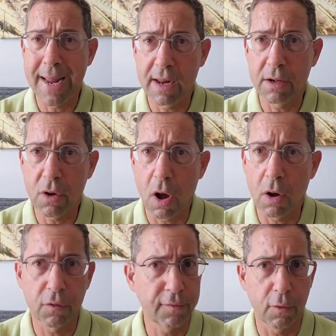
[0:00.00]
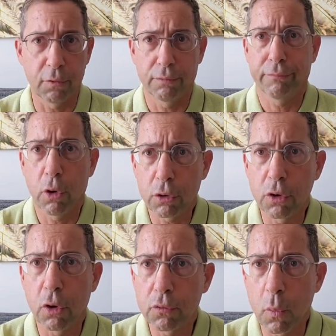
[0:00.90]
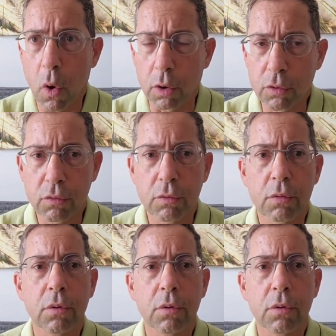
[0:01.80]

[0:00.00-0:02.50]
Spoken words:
million for God knows what,